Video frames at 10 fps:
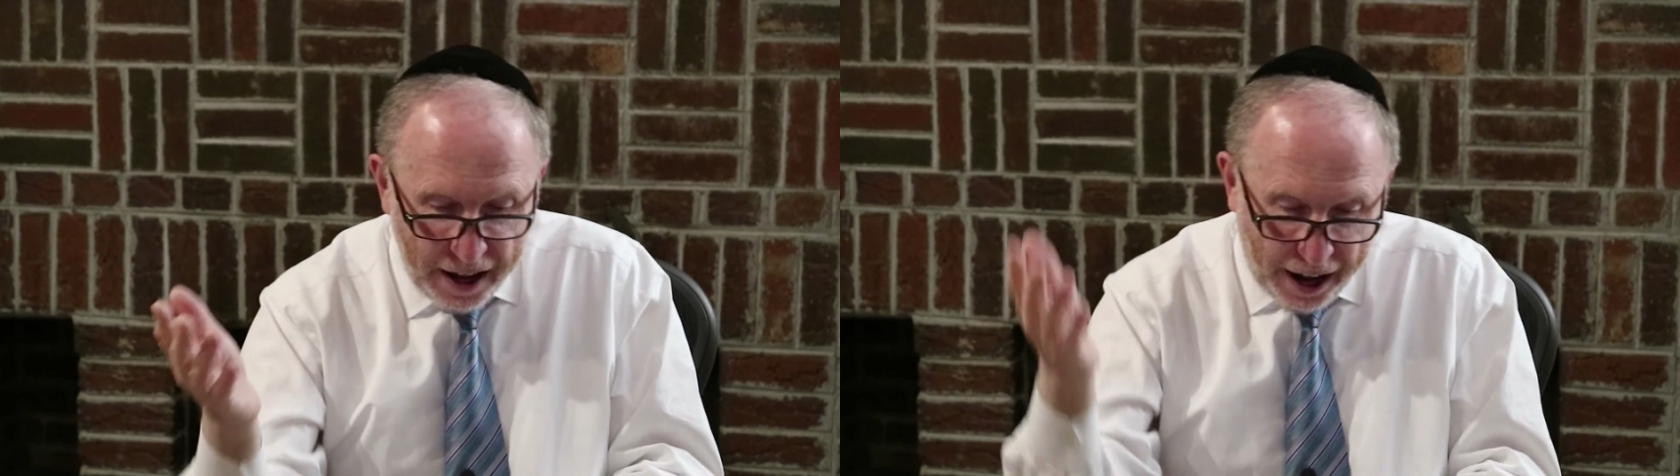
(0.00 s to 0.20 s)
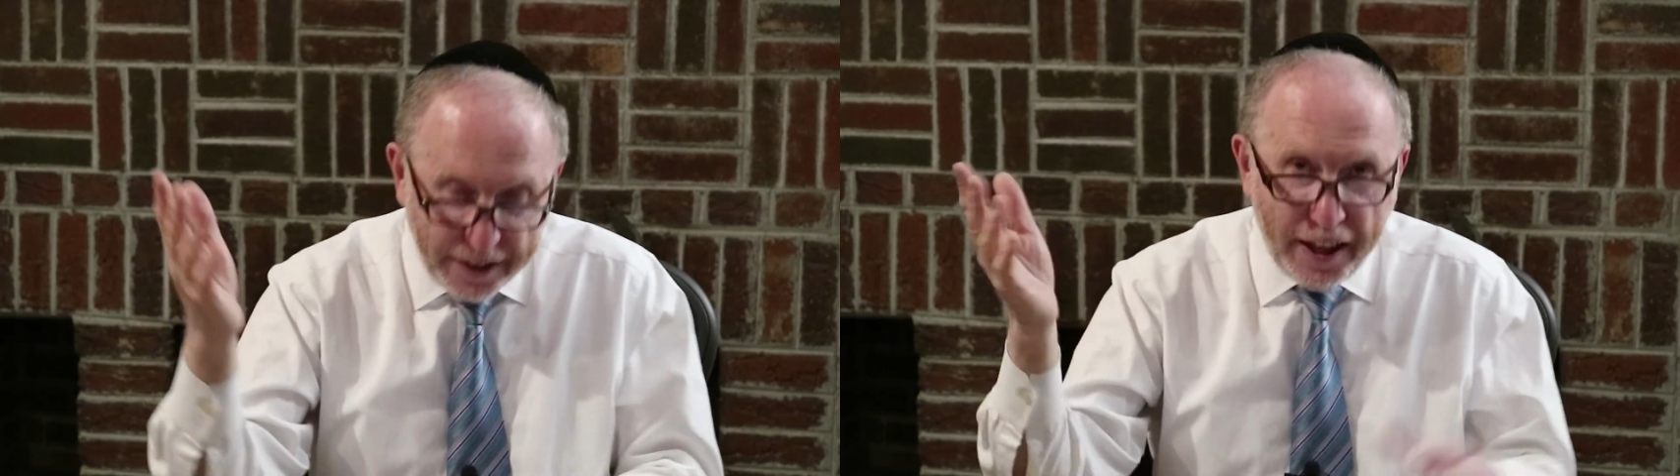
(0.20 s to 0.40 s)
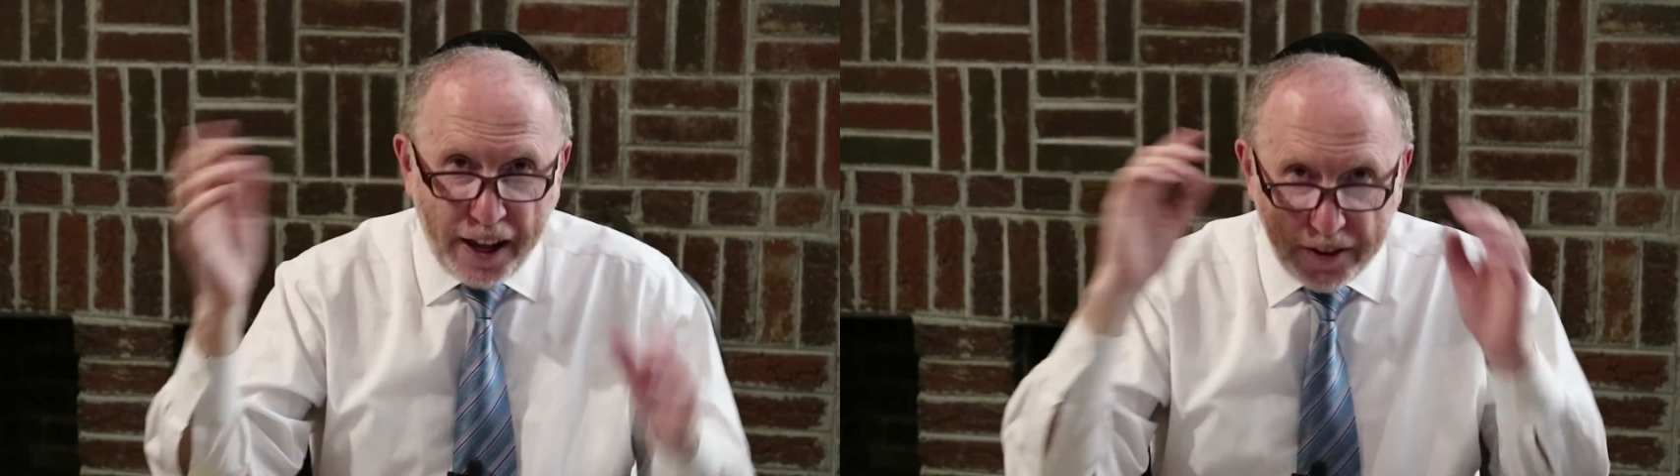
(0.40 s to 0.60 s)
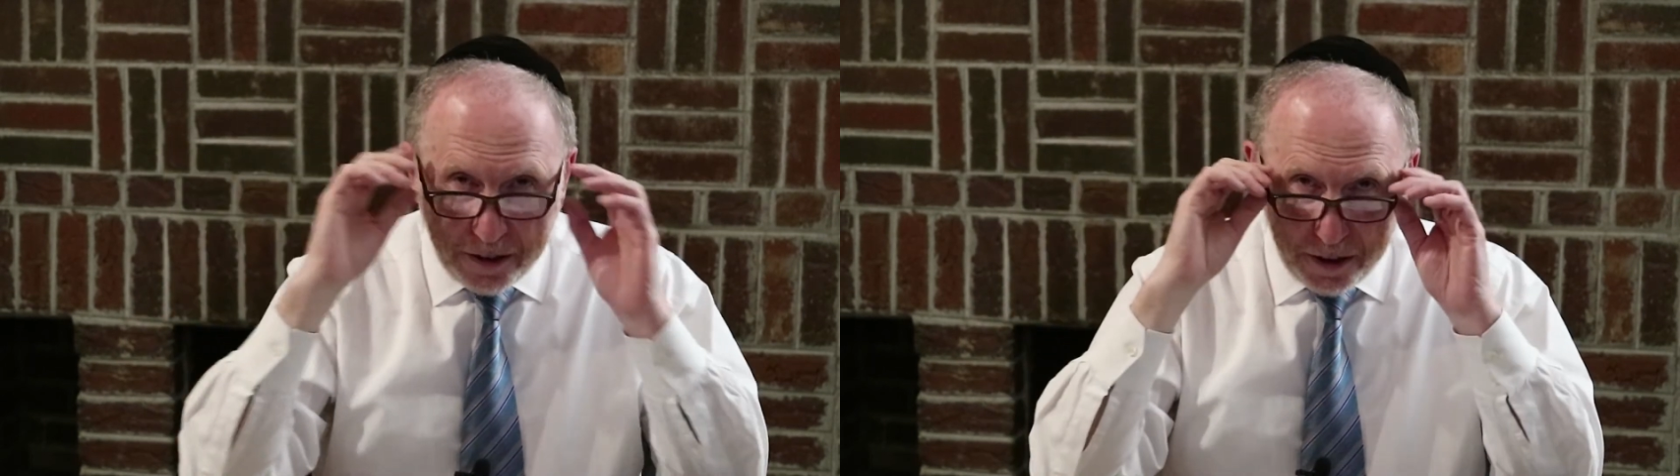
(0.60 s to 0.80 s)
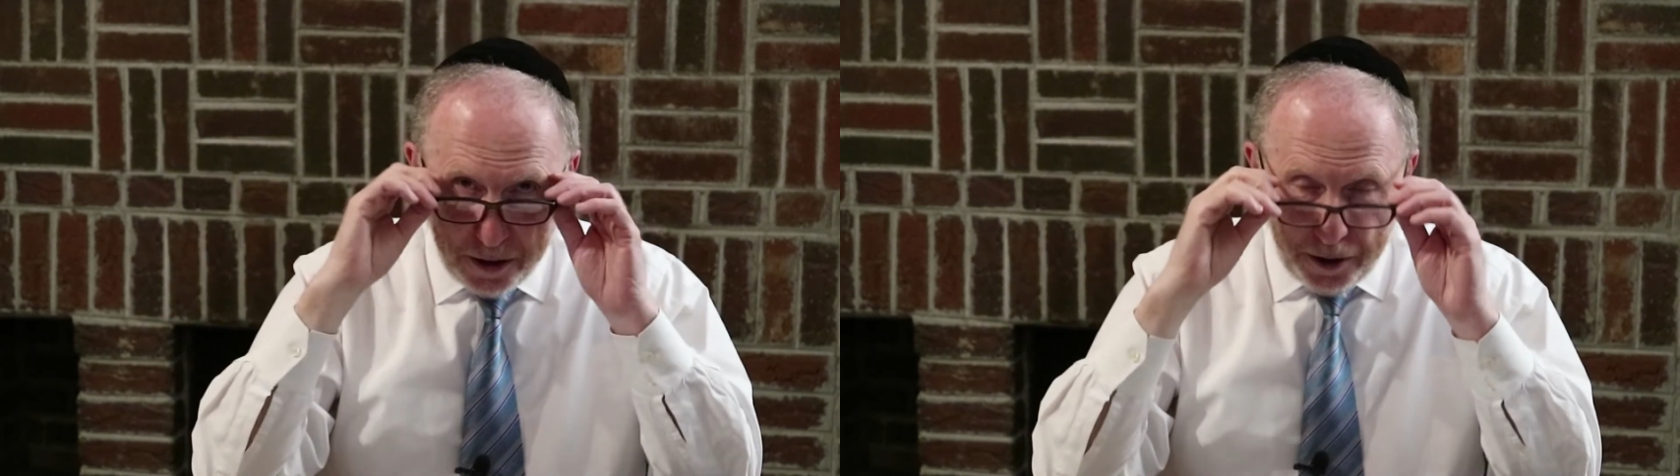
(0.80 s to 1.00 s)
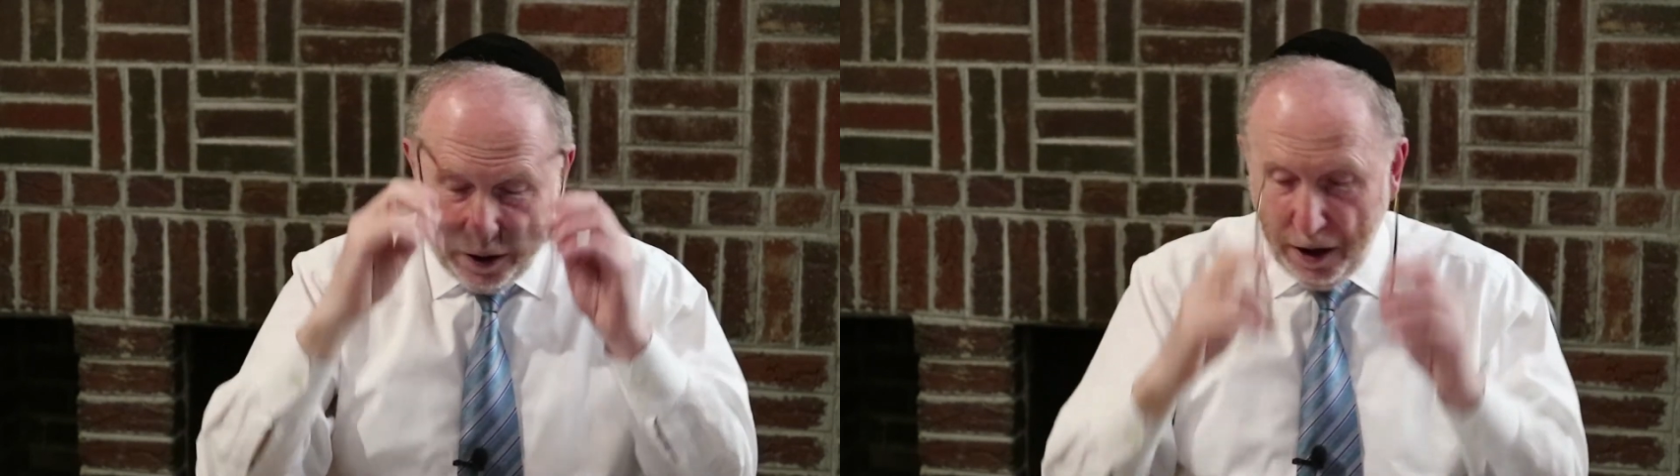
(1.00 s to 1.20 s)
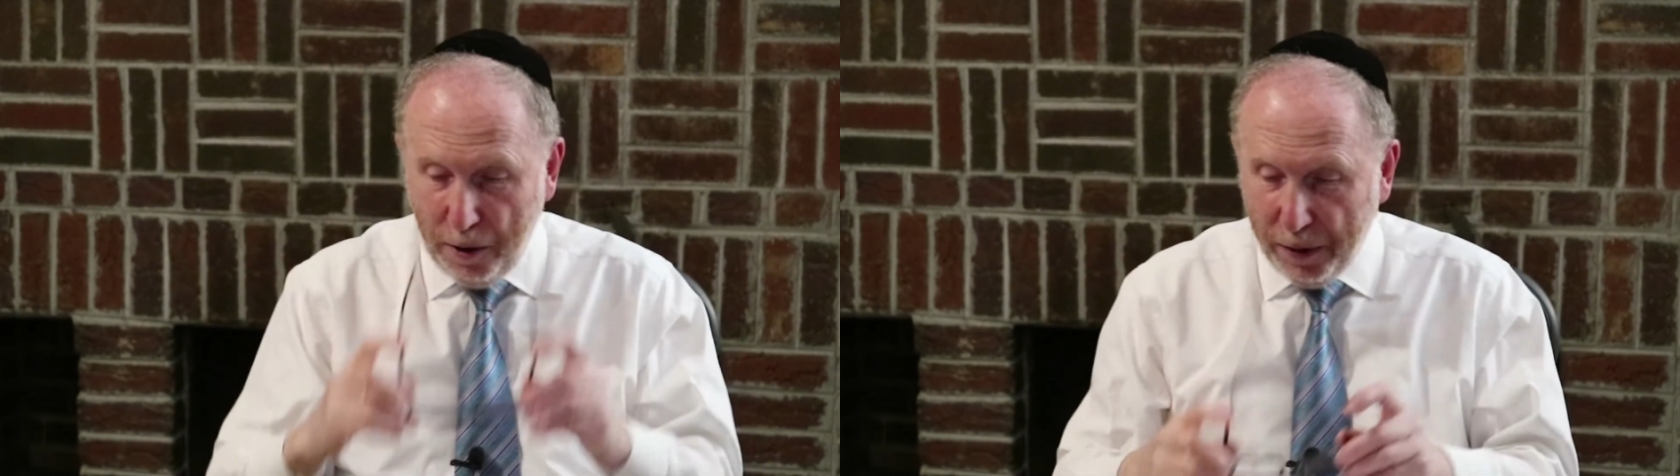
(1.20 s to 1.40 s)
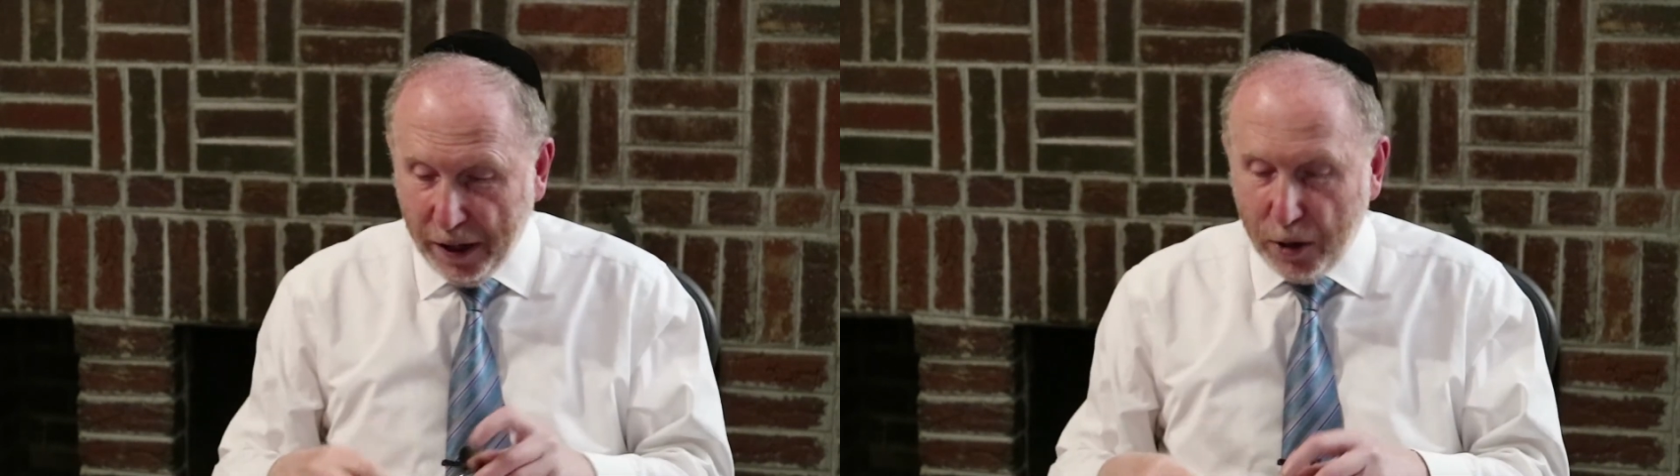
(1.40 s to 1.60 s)
And then,
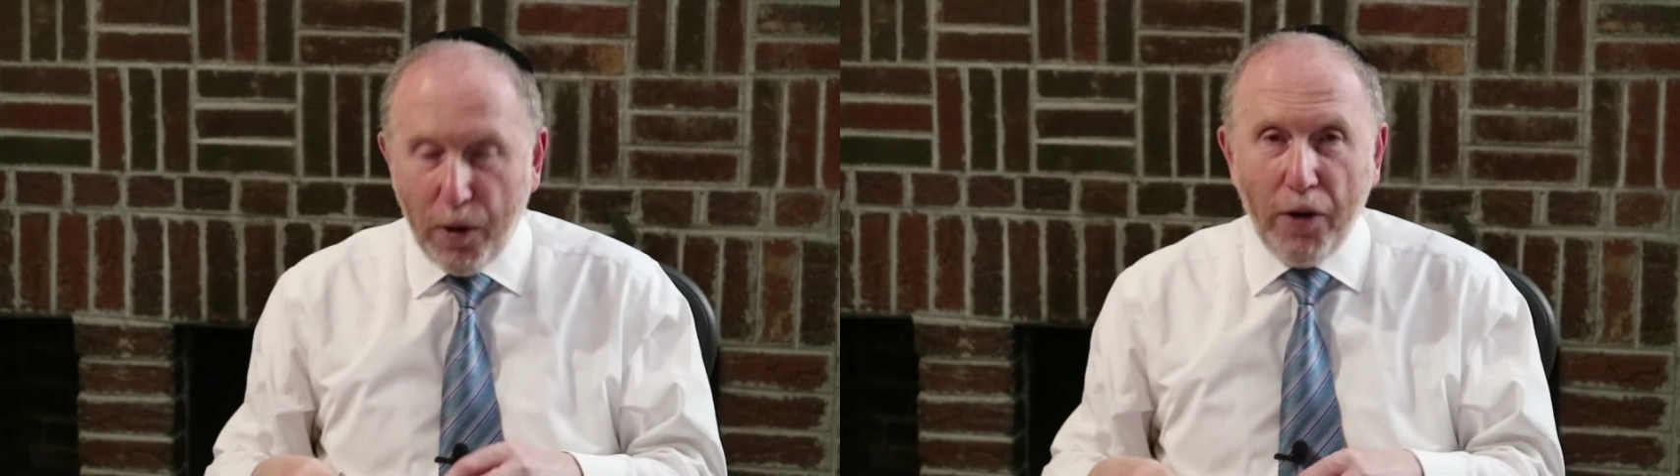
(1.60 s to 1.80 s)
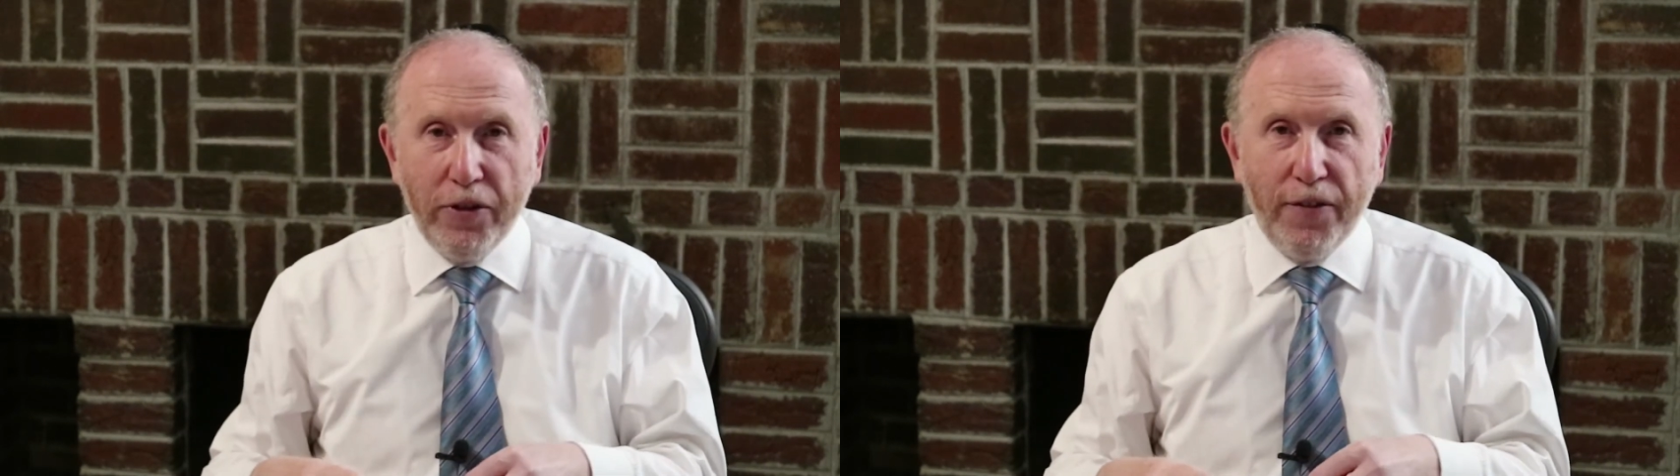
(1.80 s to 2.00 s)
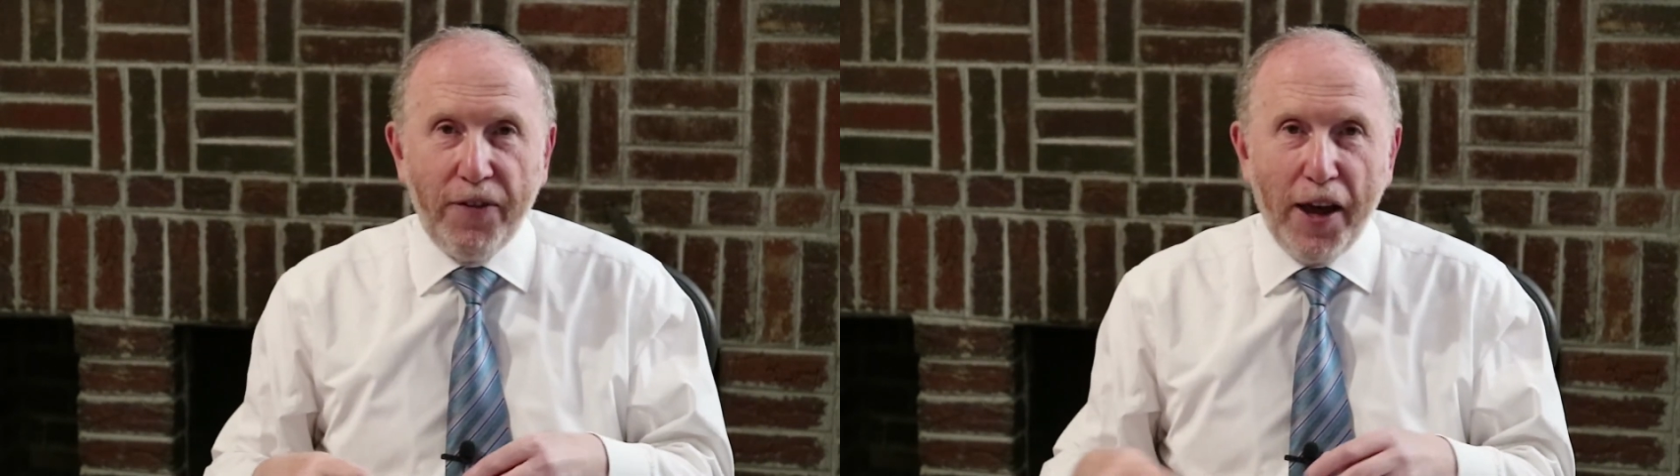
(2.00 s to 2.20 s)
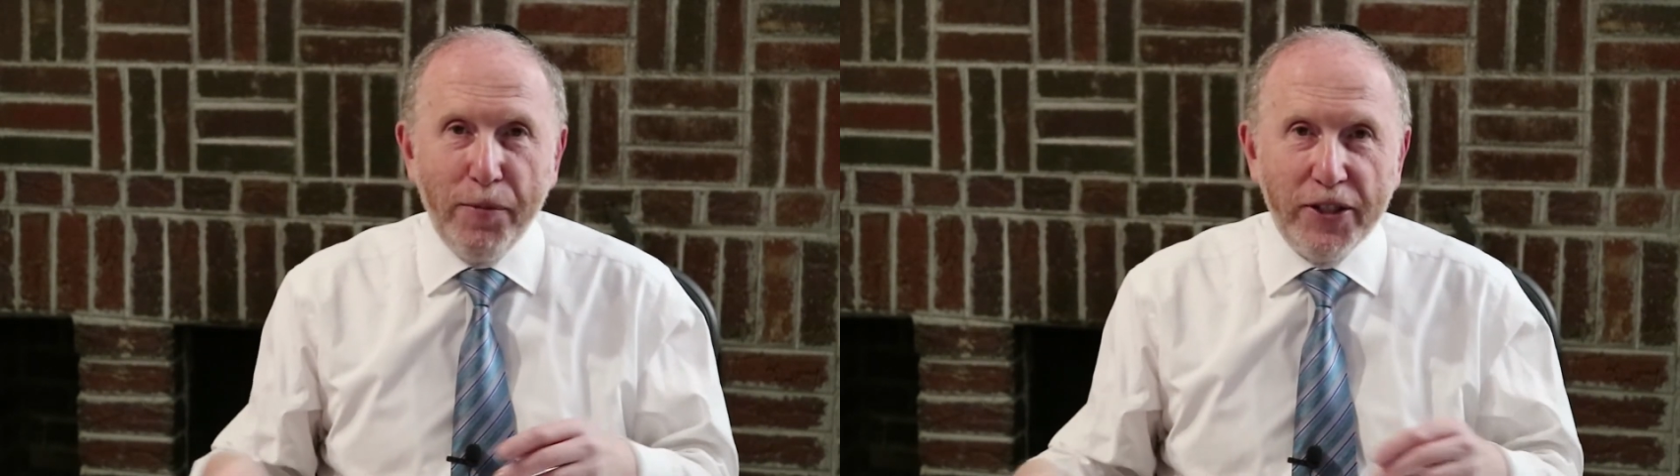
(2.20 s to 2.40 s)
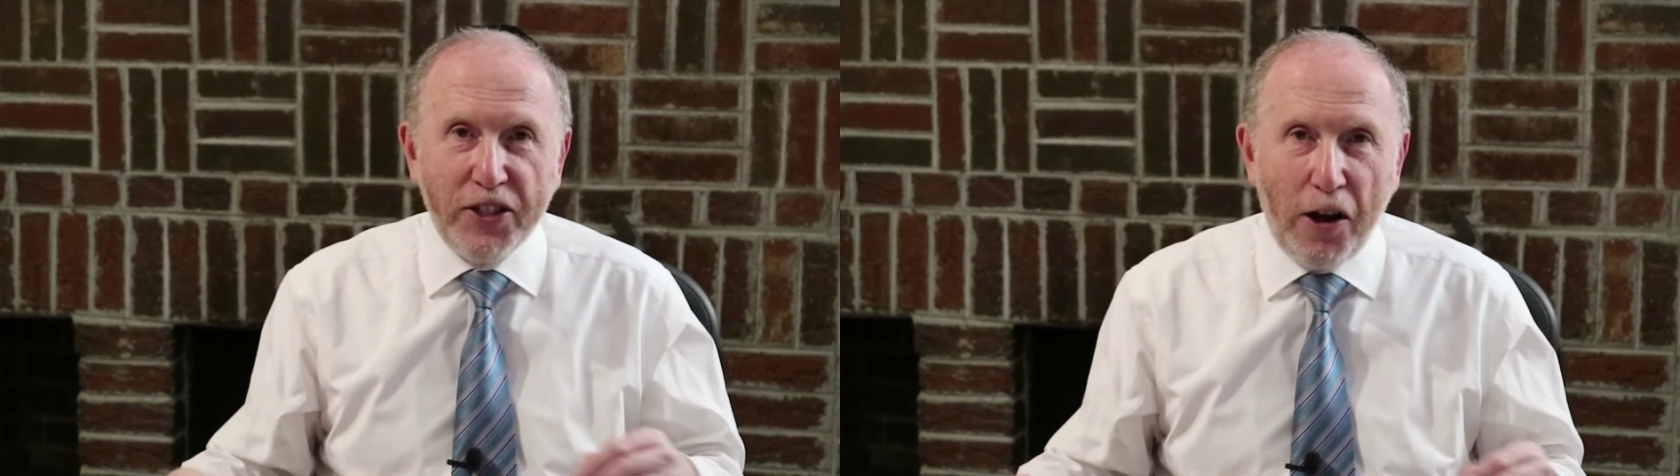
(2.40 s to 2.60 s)
we can quote the famous